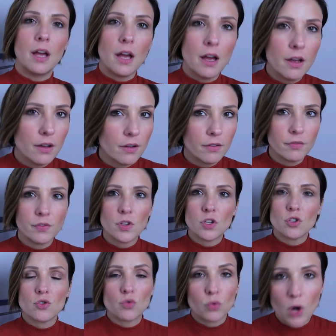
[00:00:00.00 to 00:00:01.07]
of
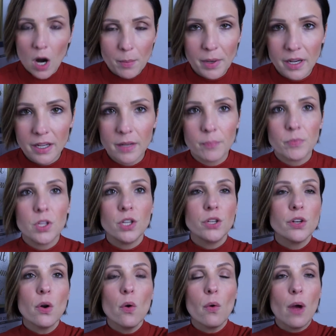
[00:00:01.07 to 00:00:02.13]
drama.
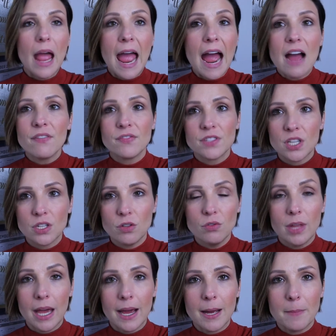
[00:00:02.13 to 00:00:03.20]
You don't have to do
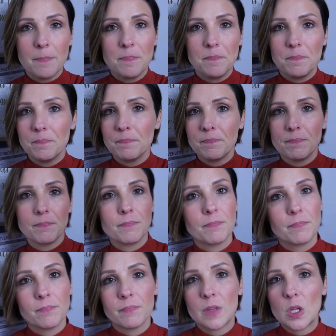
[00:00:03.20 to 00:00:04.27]
that.
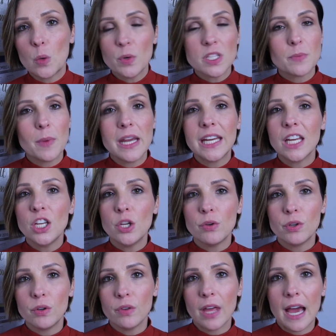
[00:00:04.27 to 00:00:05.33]
No one's making
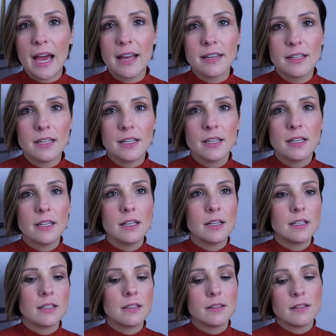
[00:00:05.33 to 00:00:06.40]
you do that.
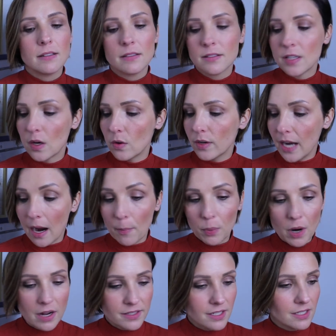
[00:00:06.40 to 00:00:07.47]
So, yeah,
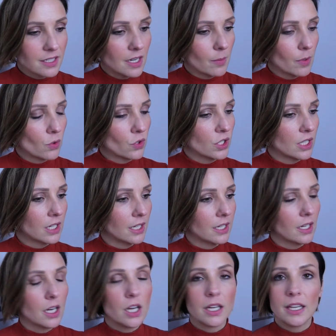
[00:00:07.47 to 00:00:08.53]
process the
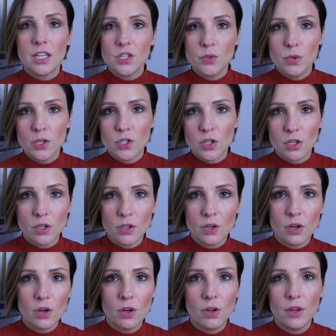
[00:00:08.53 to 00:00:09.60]
emotion, get you a
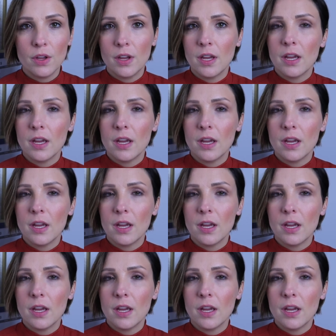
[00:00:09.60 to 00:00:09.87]
journal,